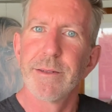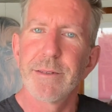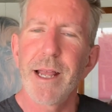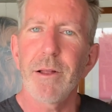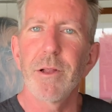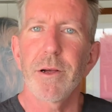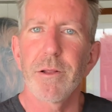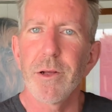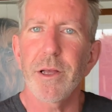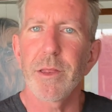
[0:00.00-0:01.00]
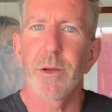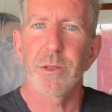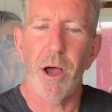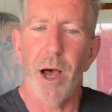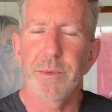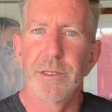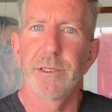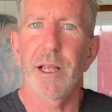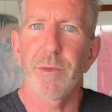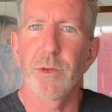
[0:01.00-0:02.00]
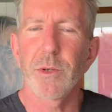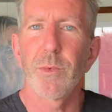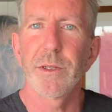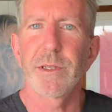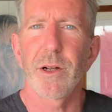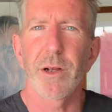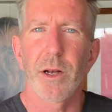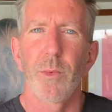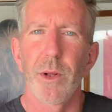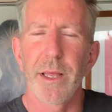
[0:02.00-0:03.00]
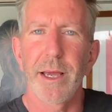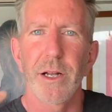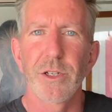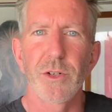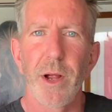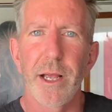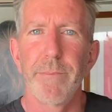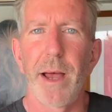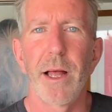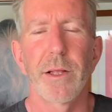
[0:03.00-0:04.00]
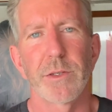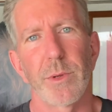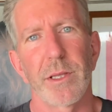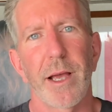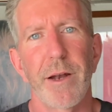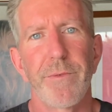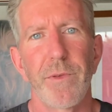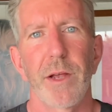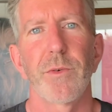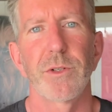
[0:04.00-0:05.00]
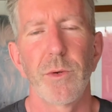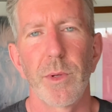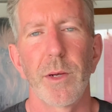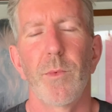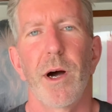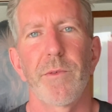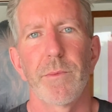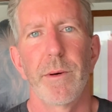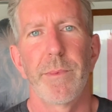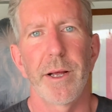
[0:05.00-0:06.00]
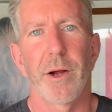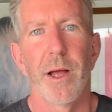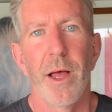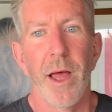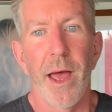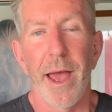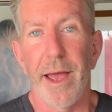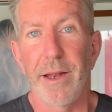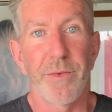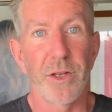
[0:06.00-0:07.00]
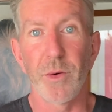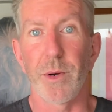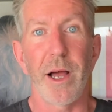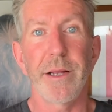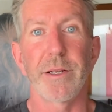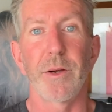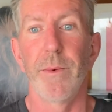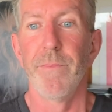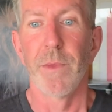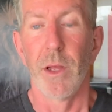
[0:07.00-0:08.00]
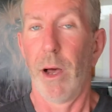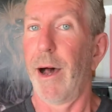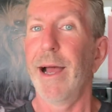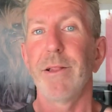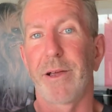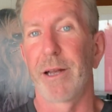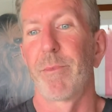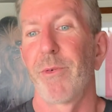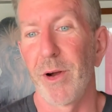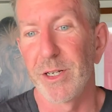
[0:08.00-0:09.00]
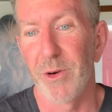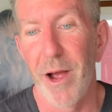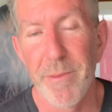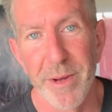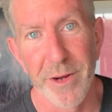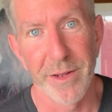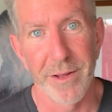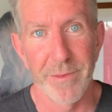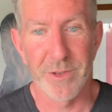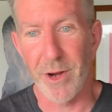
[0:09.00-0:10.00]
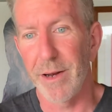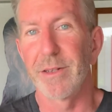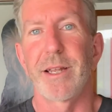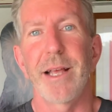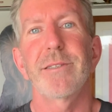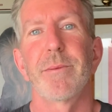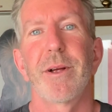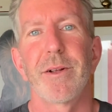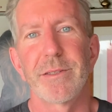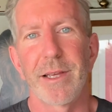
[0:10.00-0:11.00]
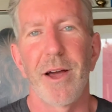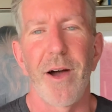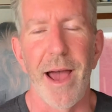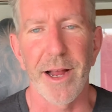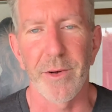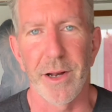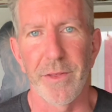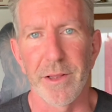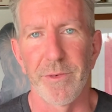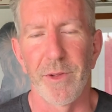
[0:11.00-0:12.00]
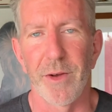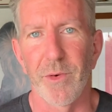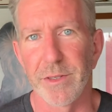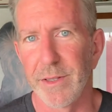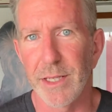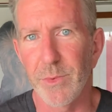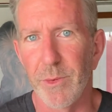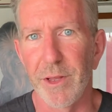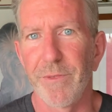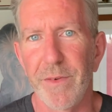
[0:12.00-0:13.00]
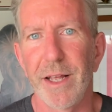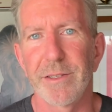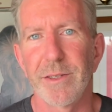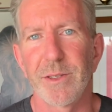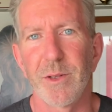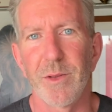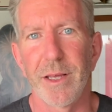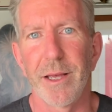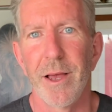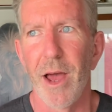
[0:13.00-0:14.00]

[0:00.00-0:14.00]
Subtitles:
Take a look at those hops and see if those are ones that are going to really kind of strike a balance with the kind of flavors you really want from a beer. And if you do what I do, I look it up before I try to taste the beer and see how accurate I think the flavor is. And that's what really feeds into the